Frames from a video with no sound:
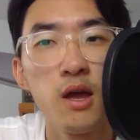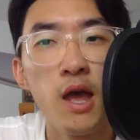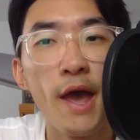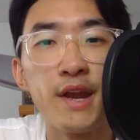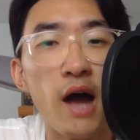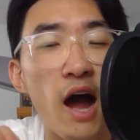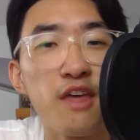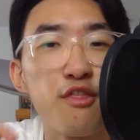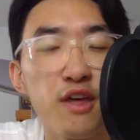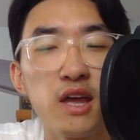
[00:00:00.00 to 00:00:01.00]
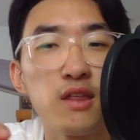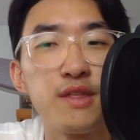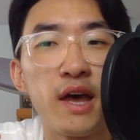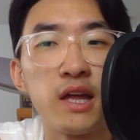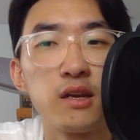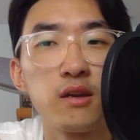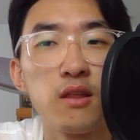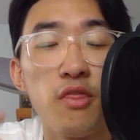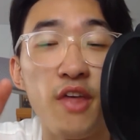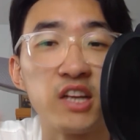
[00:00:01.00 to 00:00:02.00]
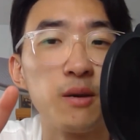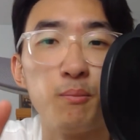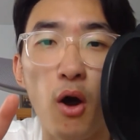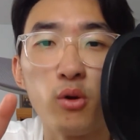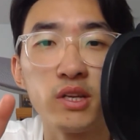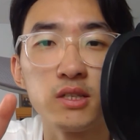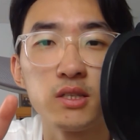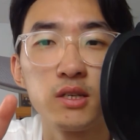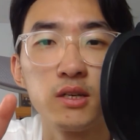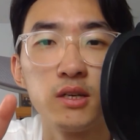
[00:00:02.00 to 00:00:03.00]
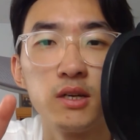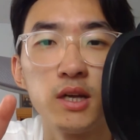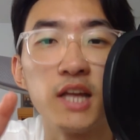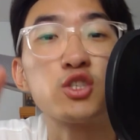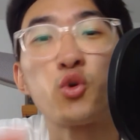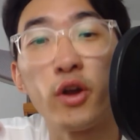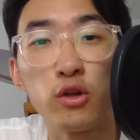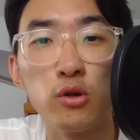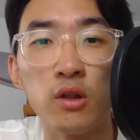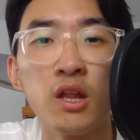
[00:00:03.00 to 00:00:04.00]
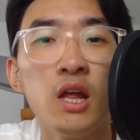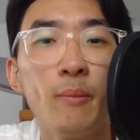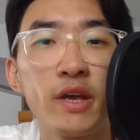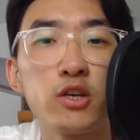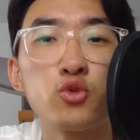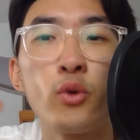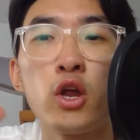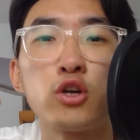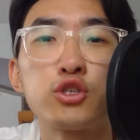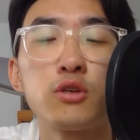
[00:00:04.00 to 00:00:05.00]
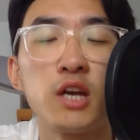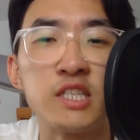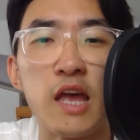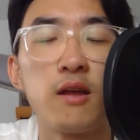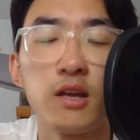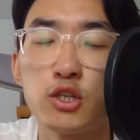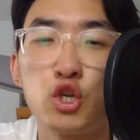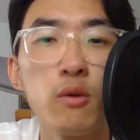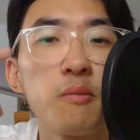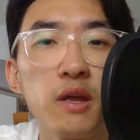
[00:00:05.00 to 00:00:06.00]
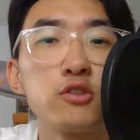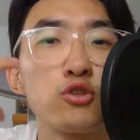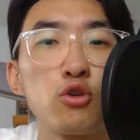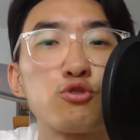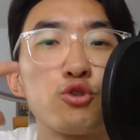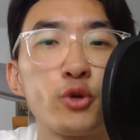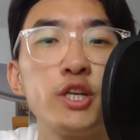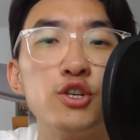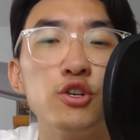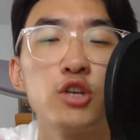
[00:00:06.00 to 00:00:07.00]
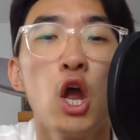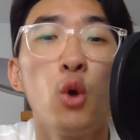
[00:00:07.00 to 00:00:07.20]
And I think that component, it's critical because because human beings are social creatures.